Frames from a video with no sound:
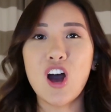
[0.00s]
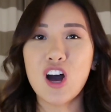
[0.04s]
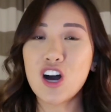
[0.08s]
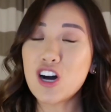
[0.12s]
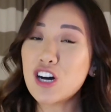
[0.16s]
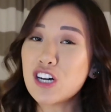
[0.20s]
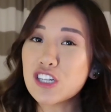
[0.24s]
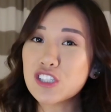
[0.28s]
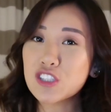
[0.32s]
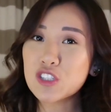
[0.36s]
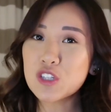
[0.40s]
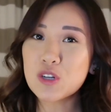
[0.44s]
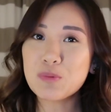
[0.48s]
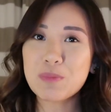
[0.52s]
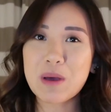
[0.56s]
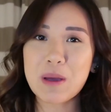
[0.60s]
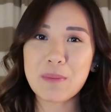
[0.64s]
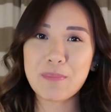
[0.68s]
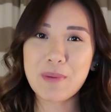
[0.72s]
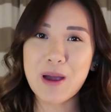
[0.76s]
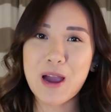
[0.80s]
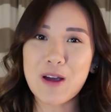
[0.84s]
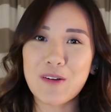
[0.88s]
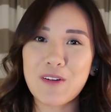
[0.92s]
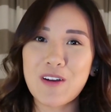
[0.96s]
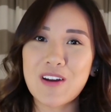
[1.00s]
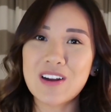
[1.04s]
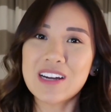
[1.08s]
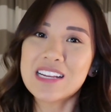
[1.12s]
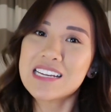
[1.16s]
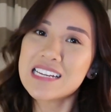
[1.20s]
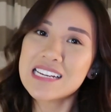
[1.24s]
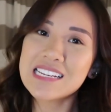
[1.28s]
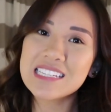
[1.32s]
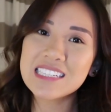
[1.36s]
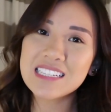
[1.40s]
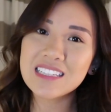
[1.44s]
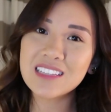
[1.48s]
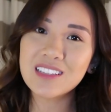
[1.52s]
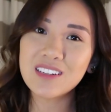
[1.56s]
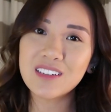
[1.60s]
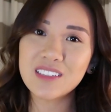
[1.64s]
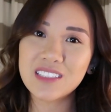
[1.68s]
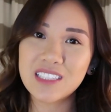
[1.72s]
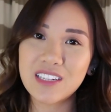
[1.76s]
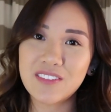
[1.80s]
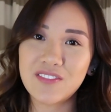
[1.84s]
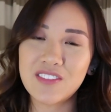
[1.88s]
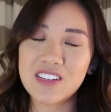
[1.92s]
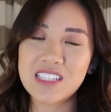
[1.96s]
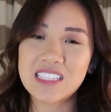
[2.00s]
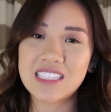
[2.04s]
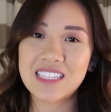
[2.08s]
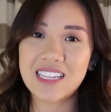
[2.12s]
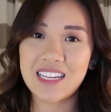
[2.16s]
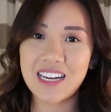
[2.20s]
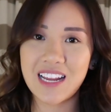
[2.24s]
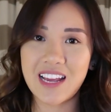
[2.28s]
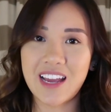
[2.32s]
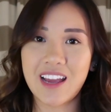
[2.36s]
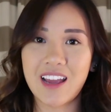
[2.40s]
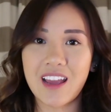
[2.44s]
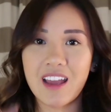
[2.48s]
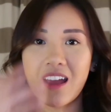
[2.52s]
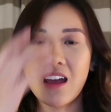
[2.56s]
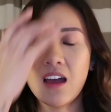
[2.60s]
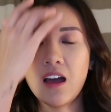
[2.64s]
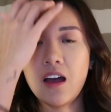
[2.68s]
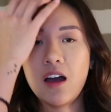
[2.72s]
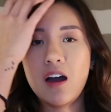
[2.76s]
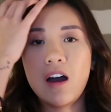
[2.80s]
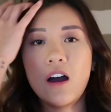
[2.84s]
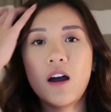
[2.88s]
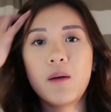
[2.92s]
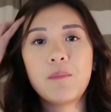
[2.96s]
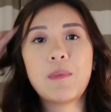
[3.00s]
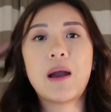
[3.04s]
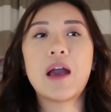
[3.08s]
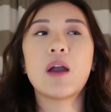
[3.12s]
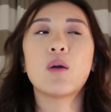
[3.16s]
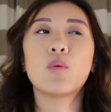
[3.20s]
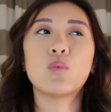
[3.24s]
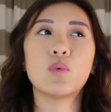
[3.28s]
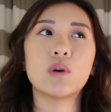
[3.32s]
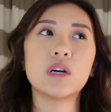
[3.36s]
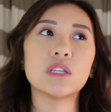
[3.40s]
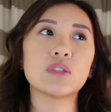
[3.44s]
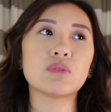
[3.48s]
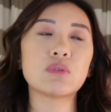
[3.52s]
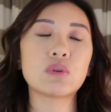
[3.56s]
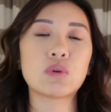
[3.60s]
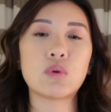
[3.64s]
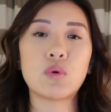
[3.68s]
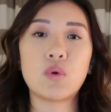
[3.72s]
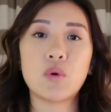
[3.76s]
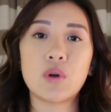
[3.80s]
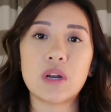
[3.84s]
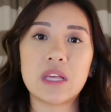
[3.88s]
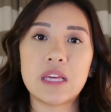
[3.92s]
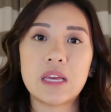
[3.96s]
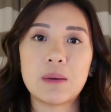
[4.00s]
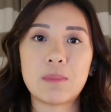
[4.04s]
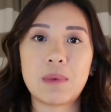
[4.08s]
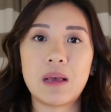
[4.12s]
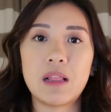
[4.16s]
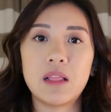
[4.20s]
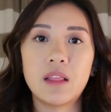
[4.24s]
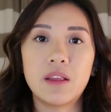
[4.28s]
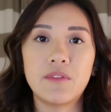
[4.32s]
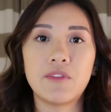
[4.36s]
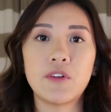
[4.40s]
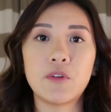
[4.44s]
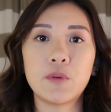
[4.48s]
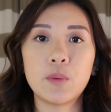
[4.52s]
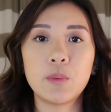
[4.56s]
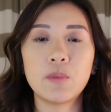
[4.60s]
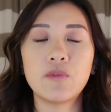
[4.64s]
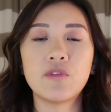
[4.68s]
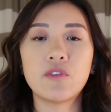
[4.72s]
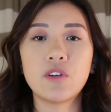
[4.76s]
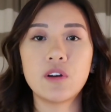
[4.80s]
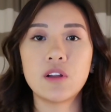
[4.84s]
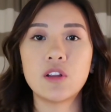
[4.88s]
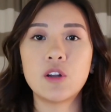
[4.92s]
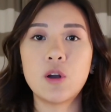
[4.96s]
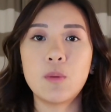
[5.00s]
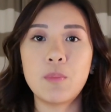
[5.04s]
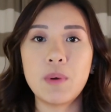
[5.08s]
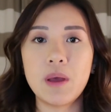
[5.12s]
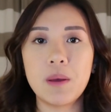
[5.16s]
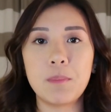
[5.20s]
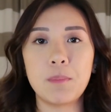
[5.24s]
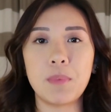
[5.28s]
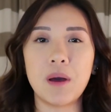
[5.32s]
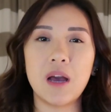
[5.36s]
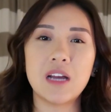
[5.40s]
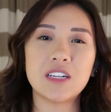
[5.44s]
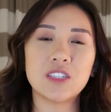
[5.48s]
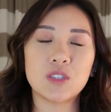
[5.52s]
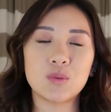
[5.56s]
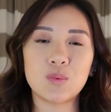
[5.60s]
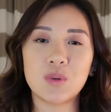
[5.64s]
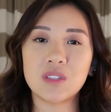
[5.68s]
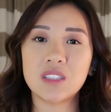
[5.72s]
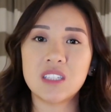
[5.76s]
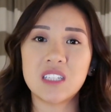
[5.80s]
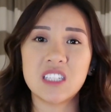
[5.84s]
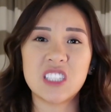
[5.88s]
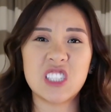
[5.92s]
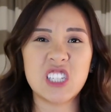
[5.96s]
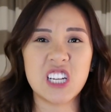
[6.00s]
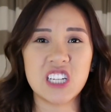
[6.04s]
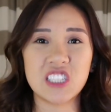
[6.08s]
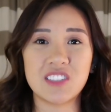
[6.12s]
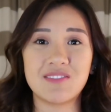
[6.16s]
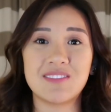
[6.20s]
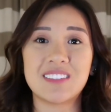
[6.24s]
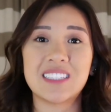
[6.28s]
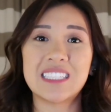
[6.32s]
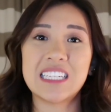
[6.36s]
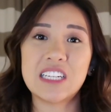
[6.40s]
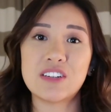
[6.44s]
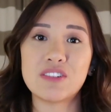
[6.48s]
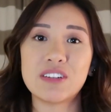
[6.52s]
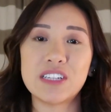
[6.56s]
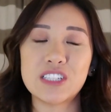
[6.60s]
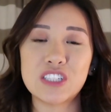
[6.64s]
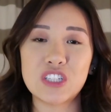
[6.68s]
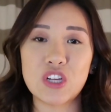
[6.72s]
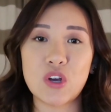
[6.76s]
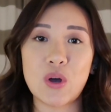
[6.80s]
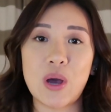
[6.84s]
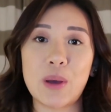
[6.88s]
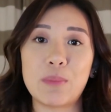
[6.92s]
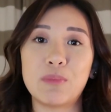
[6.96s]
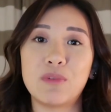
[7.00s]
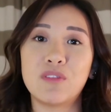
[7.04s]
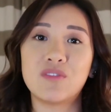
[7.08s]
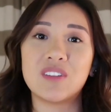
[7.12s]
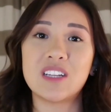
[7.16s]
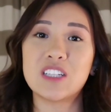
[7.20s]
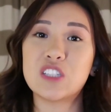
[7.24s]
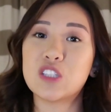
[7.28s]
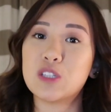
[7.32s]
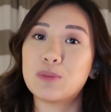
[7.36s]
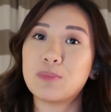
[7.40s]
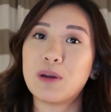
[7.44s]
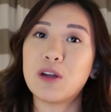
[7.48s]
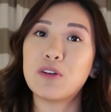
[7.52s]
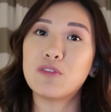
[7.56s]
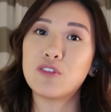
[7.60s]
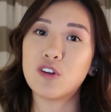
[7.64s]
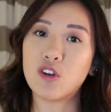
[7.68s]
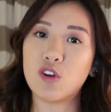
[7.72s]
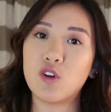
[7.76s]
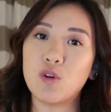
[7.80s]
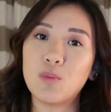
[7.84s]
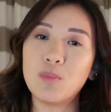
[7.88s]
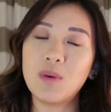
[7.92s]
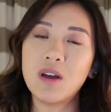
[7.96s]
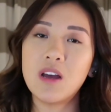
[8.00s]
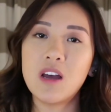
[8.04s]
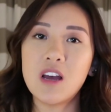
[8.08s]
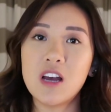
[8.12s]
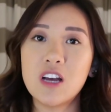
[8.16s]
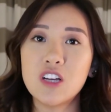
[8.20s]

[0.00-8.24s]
Also, my background is a little different today. I was recording in my living room for a little bit, but I just wanted a change of scenery, so I moved into my room.